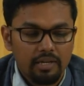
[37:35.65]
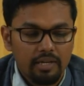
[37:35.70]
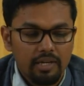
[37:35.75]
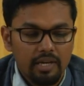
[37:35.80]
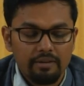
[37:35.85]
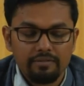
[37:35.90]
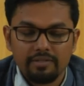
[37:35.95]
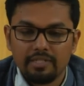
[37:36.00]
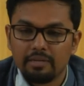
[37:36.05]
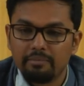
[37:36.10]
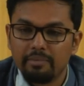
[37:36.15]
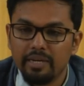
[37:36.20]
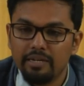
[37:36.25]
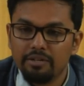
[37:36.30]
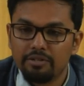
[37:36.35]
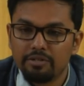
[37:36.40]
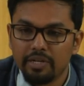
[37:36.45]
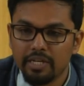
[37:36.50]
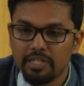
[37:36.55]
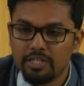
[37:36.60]
gives some
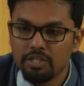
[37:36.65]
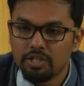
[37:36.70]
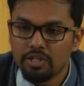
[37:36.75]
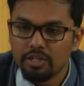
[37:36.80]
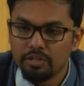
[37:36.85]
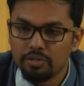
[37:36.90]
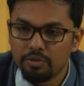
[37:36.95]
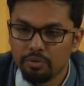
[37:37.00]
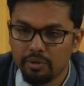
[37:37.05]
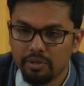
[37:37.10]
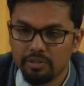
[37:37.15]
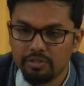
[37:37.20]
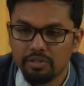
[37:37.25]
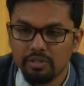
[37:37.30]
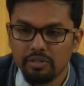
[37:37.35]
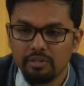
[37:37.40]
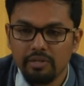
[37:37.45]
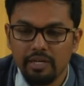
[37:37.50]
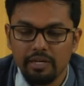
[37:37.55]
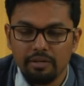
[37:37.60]
interest towards
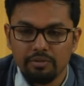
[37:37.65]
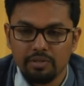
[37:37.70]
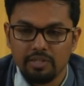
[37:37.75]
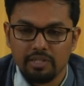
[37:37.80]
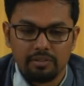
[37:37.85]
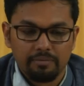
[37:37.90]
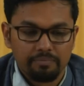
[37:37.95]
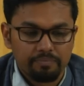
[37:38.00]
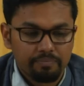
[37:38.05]
the user